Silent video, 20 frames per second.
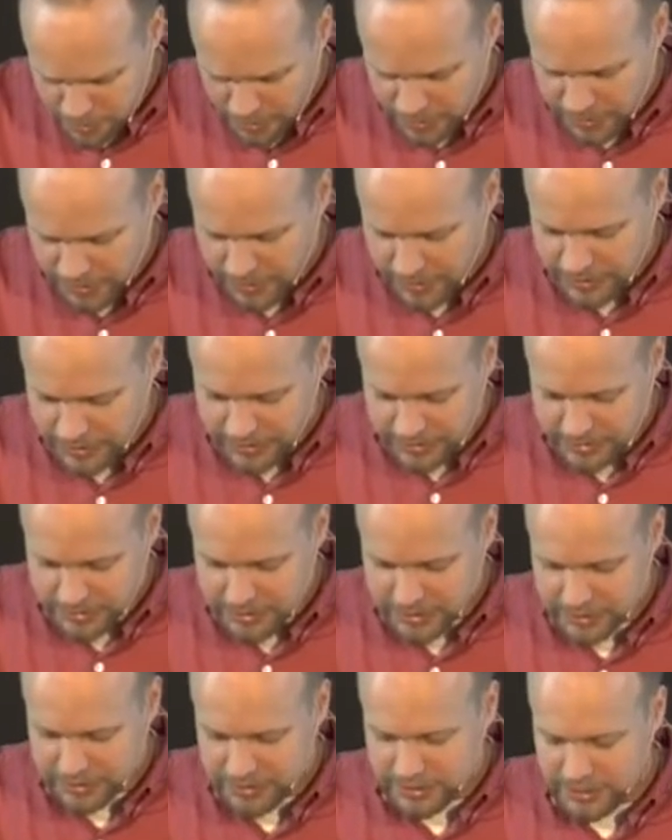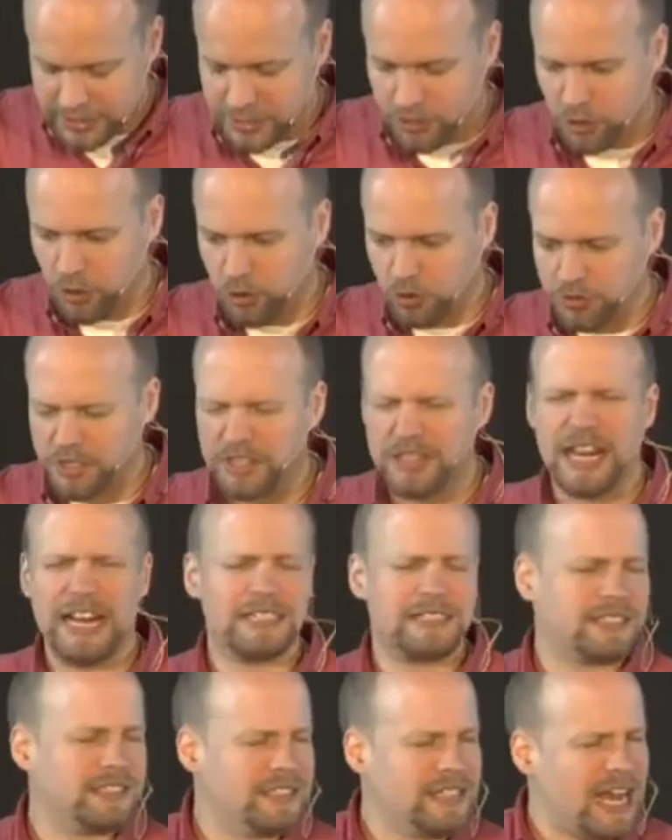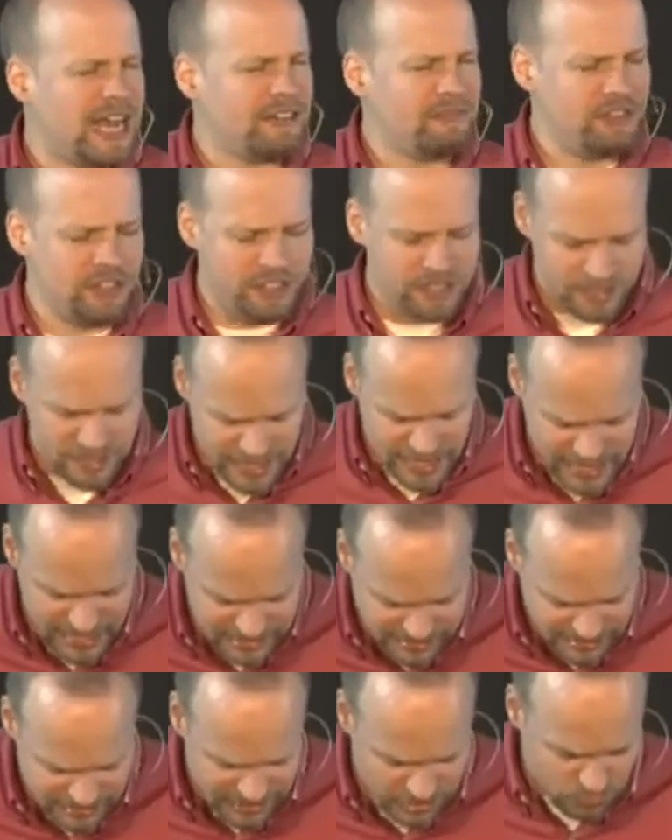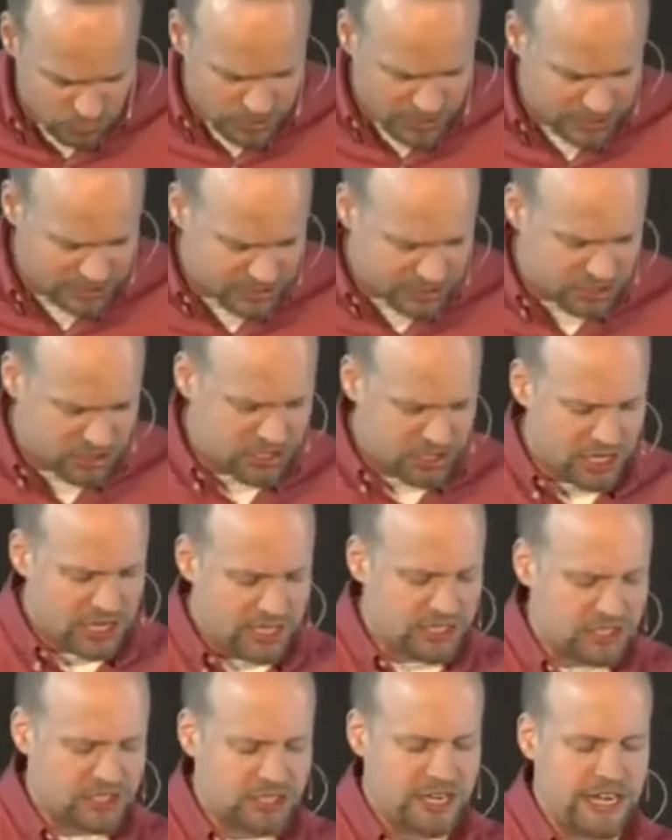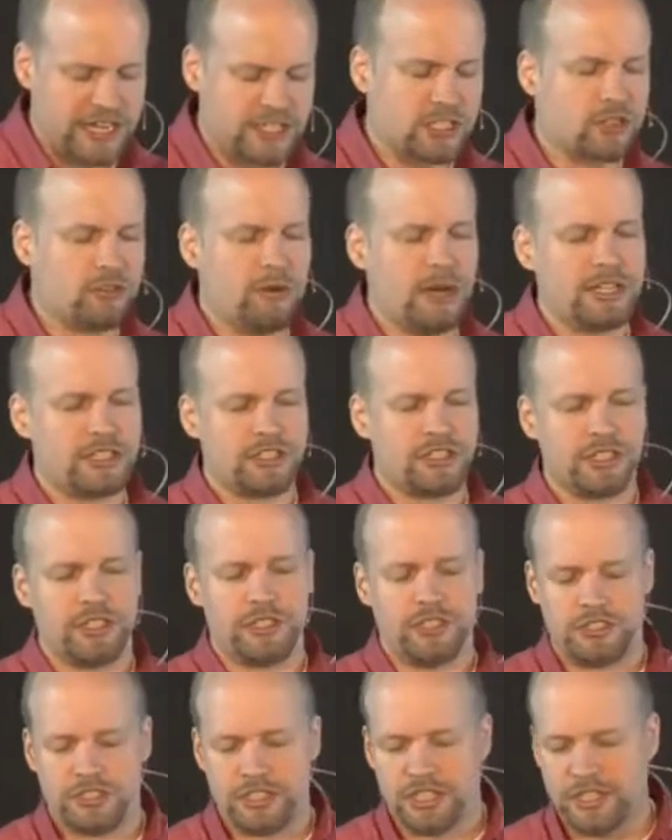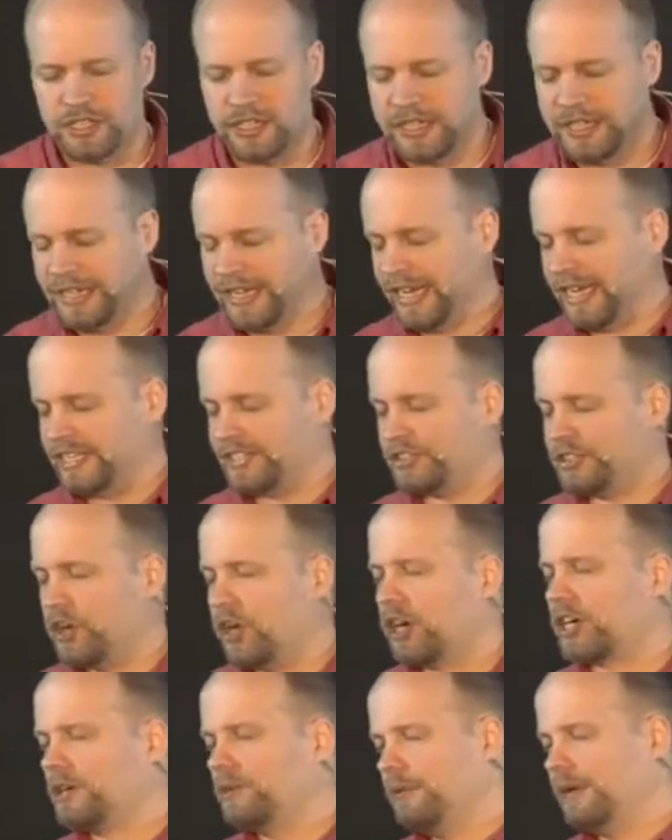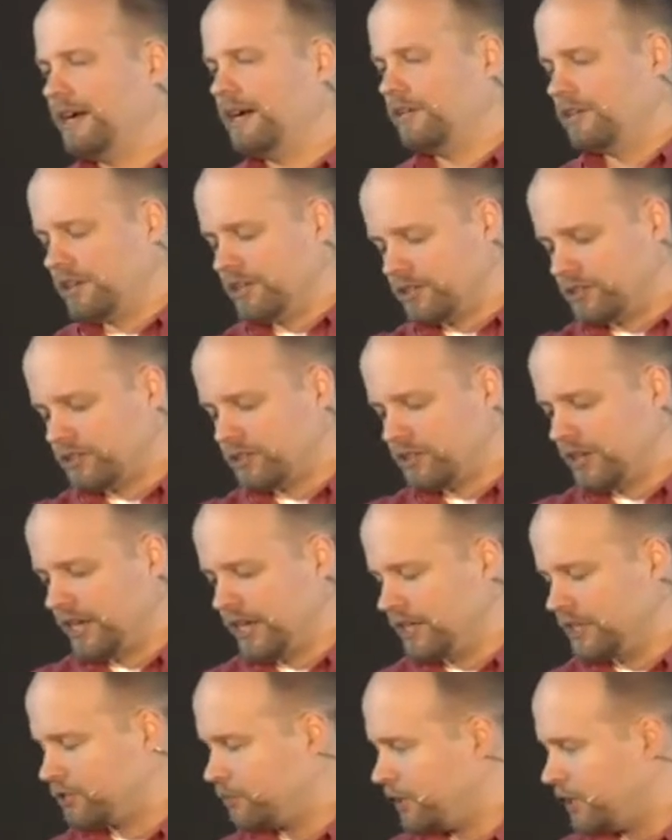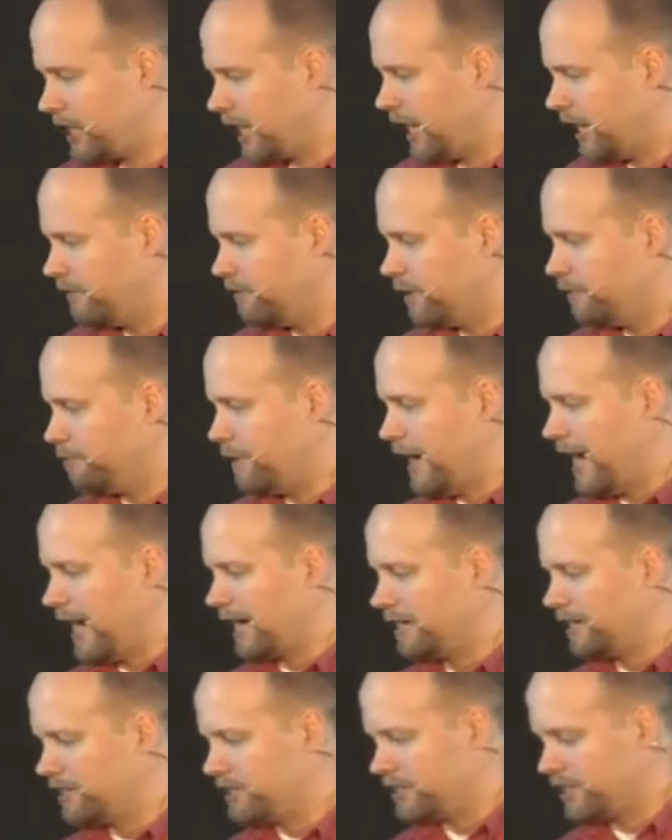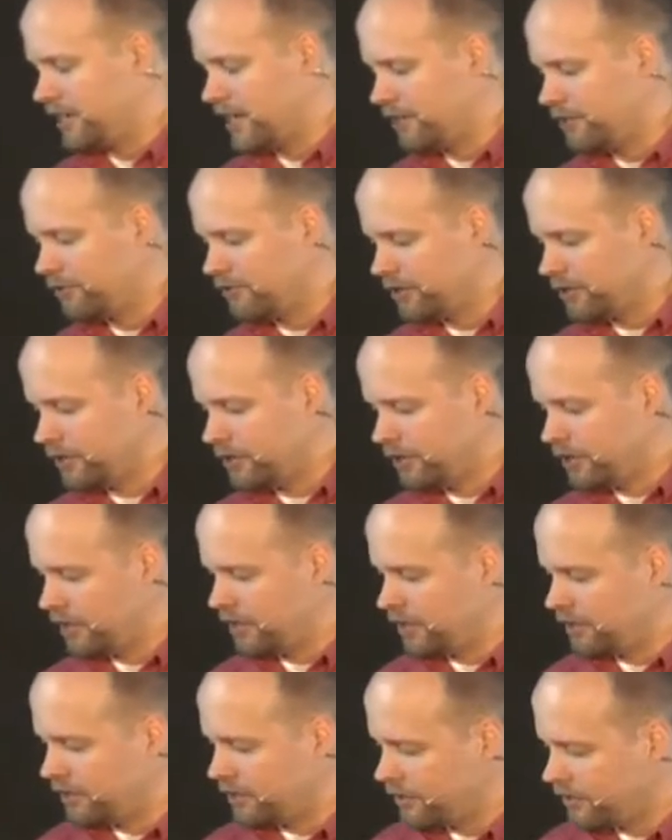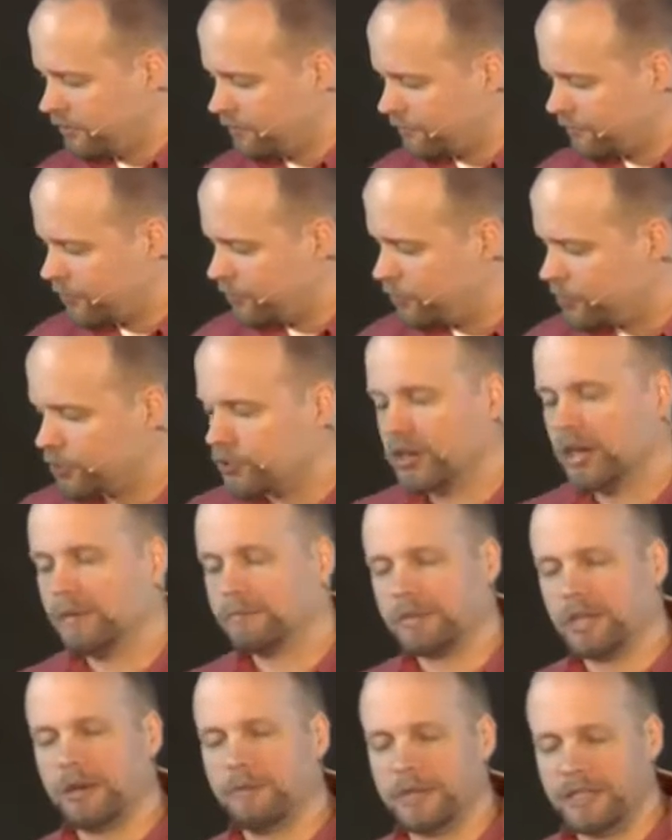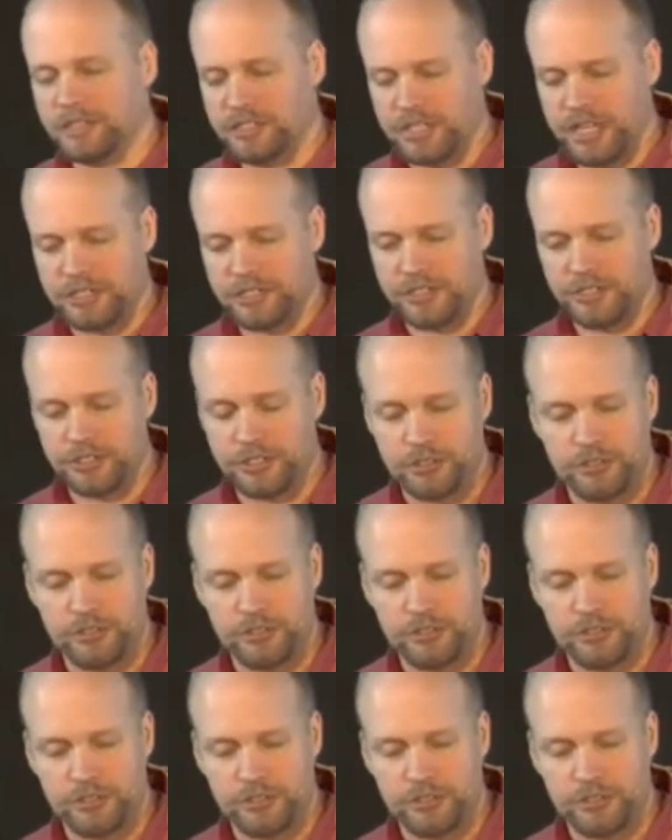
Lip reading: To get a hold of that, to dive into that, and then we can discuss and ask questions and talk about as we kind of unpack it together in future upcoming sessions.